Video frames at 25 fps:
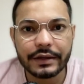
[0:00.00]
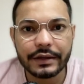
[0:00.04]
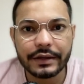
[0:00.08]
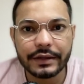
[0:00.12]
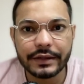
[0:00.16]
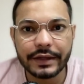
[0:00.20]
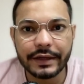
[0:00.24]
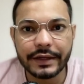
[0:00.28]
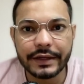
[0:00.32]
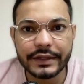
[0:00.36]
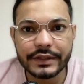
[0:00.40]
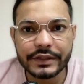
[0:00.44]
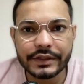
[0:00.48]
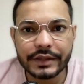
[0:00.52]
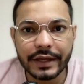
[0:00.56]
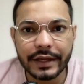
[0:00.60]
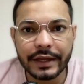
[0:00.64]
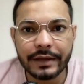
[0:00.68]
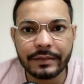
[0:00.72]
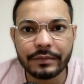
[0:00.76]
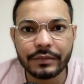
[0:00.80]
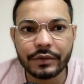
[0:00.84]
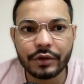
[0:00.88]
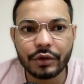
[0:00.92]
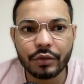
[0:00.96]
then it's
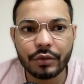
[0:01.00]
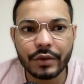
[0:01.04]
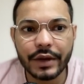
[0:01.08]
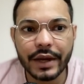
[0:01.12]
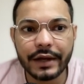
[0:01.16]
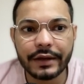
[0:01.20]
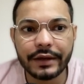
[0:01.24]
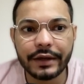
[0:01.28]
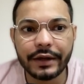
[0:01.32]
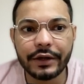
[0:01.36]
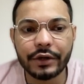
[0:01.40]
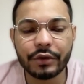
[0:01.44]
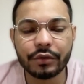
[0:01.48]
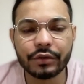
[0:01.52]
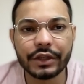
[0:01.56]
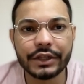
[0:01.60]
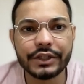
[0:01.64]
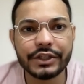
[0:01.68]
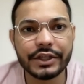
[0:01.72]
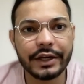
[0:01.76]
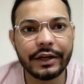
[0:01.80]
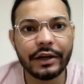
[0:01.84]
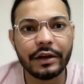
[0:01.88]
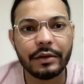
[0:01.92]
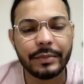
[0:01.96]
time to get into the
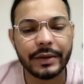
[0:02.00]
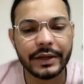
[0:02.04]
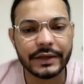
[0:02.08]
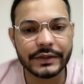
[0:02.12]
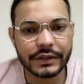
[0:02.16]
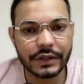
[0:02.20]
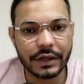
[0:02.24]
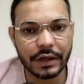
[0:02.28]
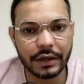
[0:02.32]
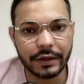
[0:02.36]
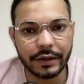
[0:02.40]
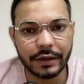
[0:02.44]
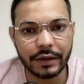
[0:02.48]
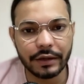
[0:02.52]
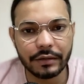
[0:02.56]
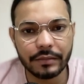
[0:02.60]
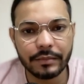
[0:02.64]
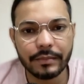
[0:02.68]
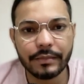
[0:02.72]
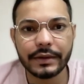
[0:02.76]
gender-based targeting.